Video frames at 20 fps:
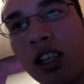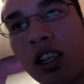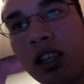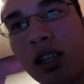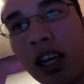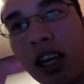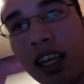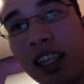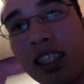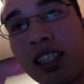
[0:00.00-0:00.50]

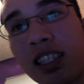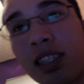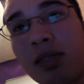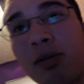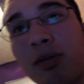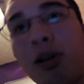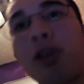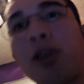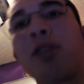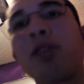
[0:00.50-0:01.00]
I guess
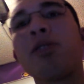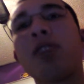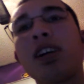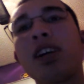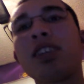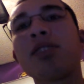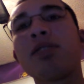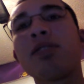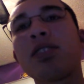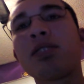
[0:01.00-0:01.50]
I
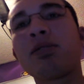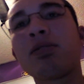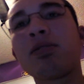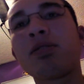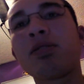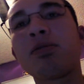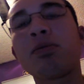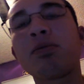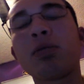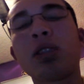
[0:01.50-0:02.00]
know
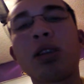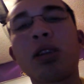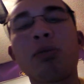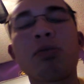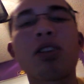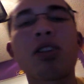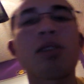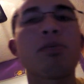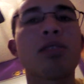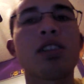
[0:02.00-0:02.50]
they
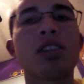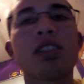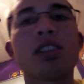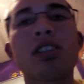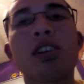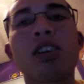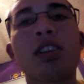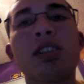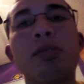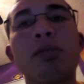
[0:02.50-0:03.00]
probably
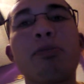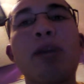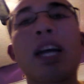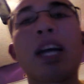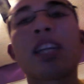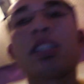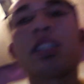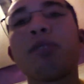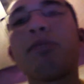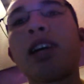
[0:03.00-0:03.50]
saw the
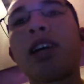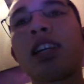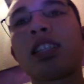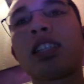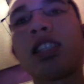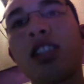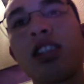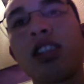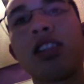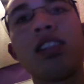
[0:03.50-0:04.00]
back-to-back
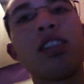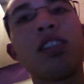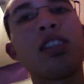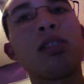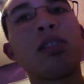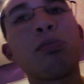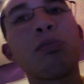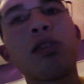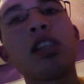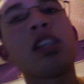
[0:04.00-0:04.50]
Allures as
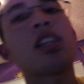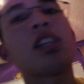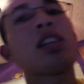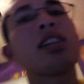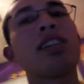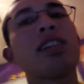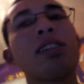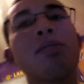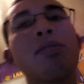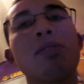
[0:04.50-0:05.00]
being
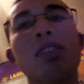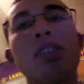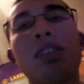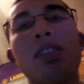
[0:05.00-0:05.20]
killer, which